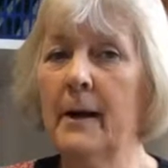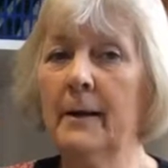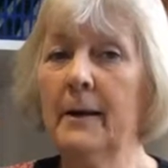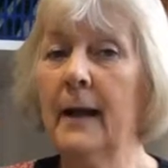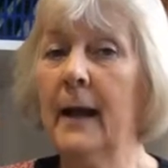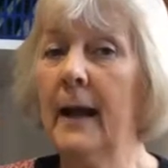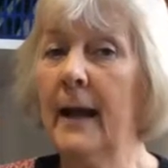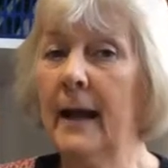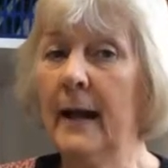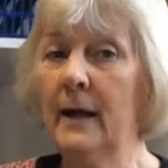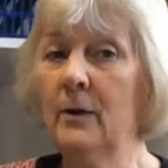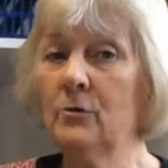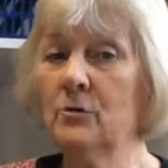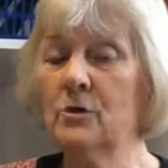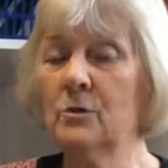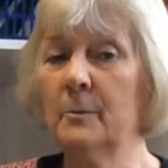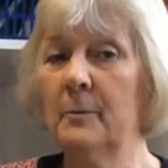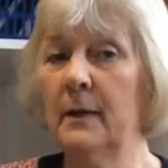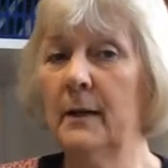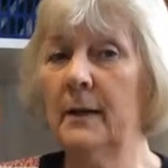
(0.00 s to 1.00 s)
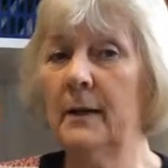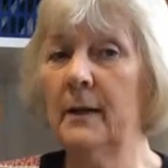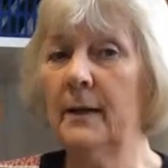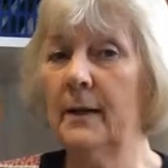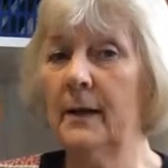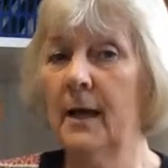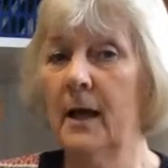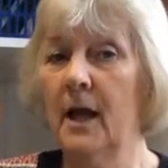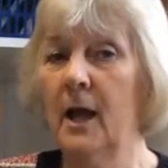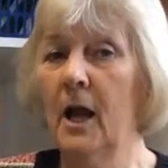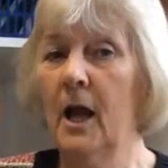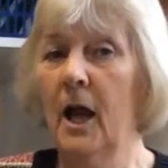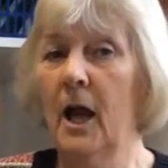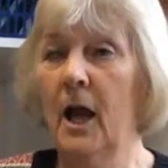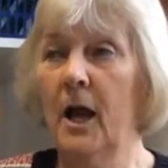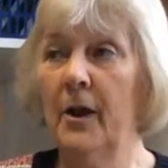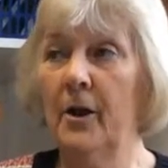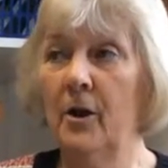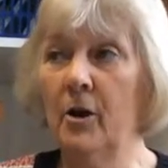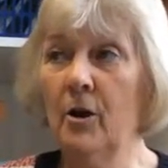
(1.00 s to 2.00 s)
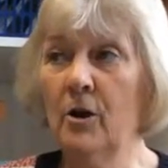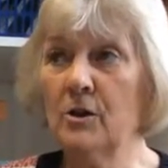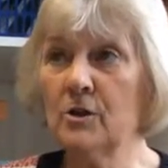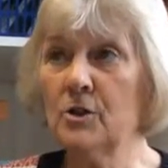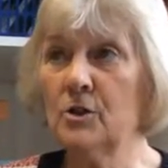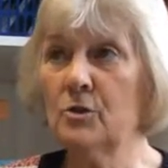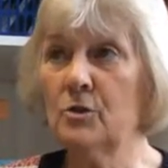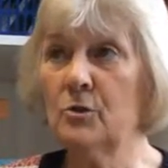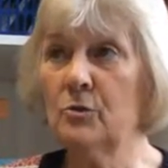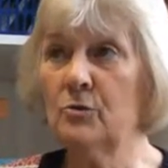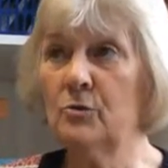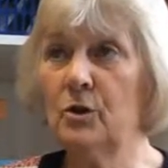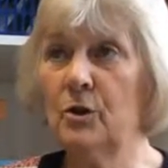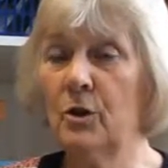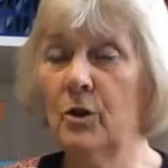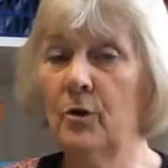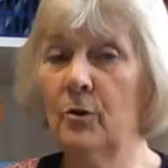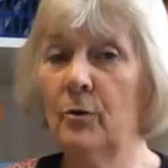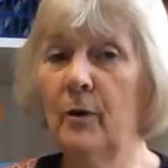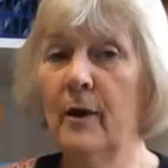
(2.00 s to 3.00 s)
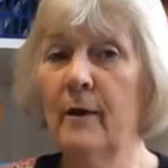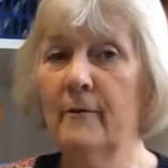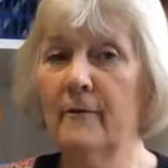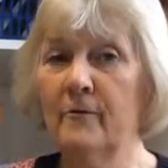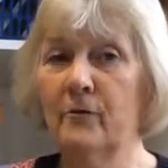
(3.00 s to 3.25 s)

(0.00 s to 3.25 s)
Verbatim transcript: about how to make an art studio